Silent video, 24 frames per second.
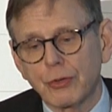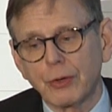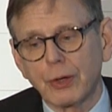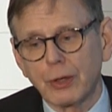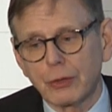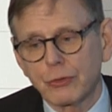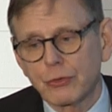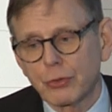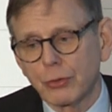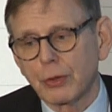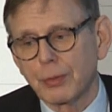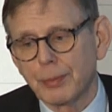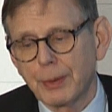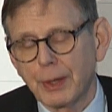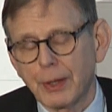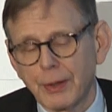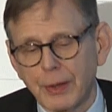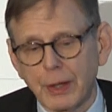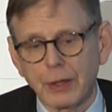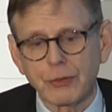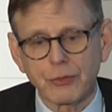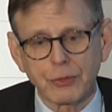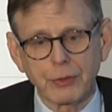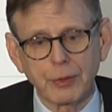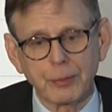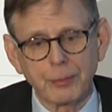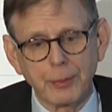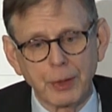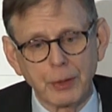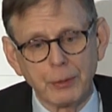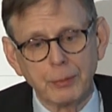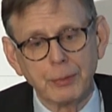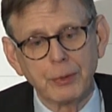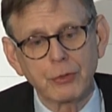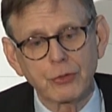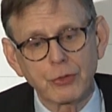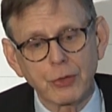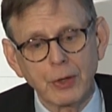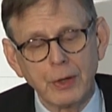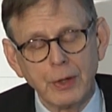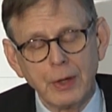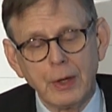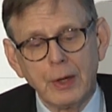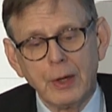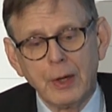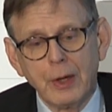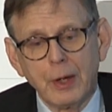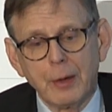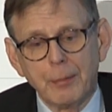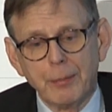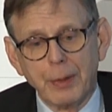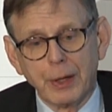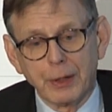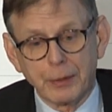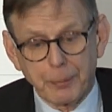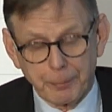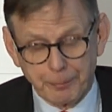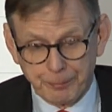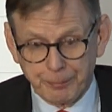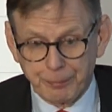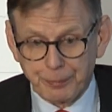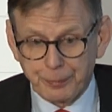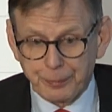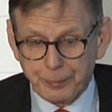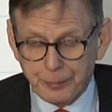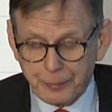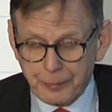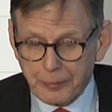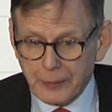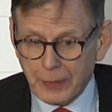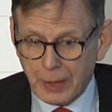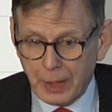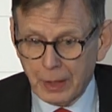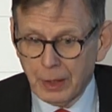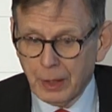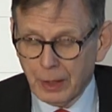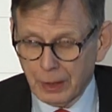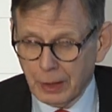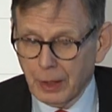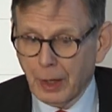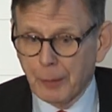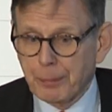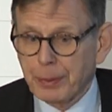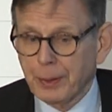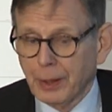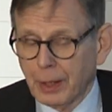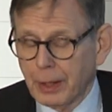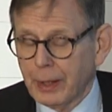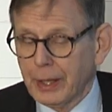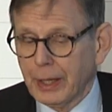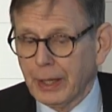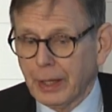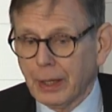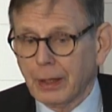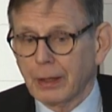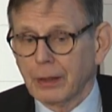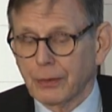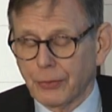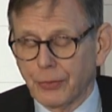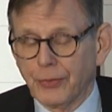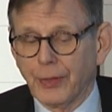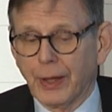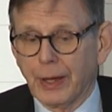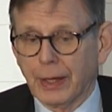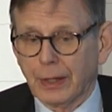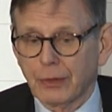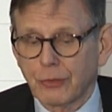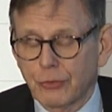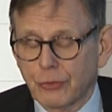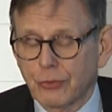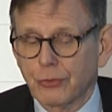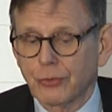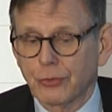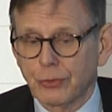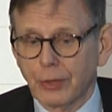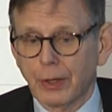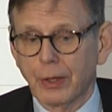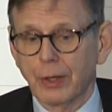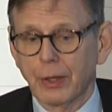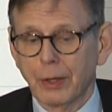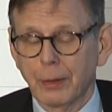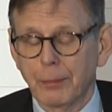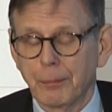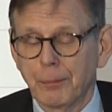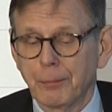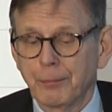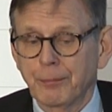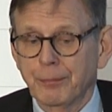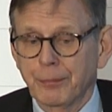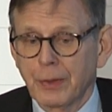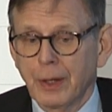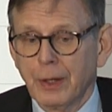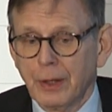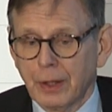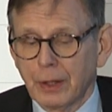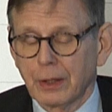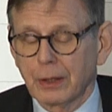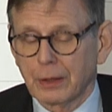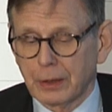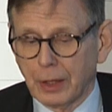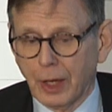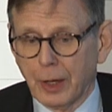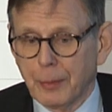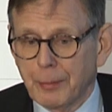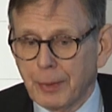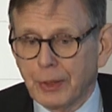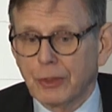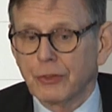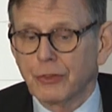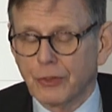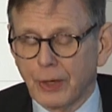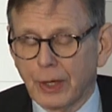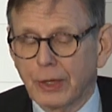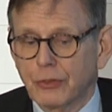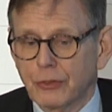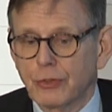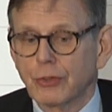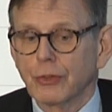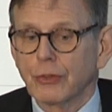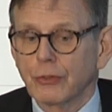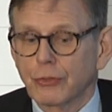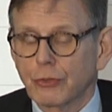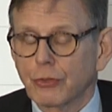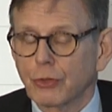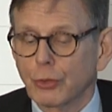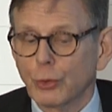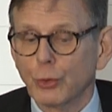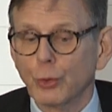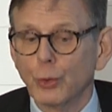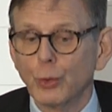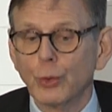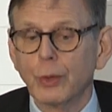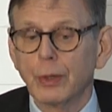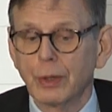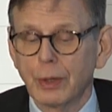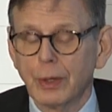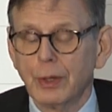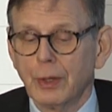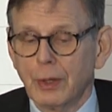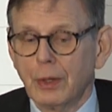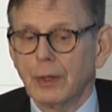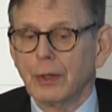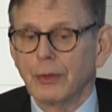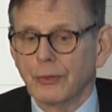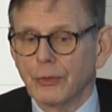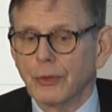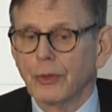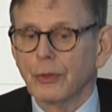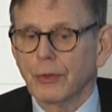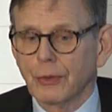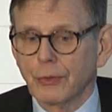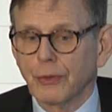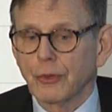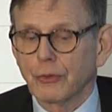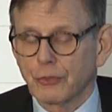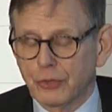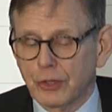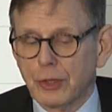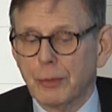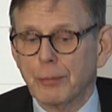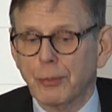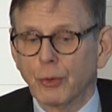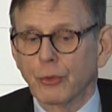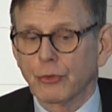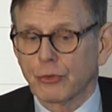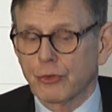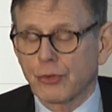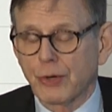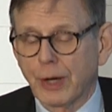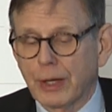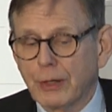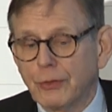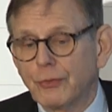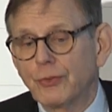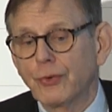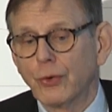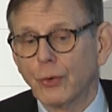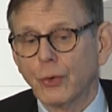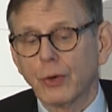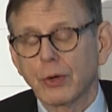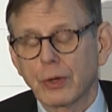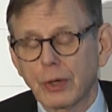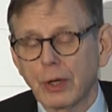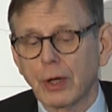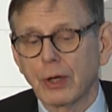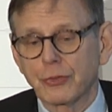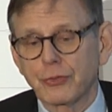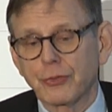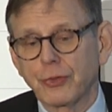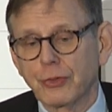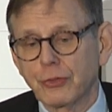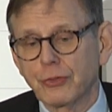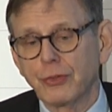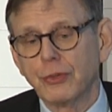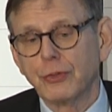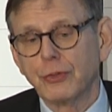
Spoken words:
And I'll talk about that in a moment. But applying that climate data to the seaborne trade forecast, this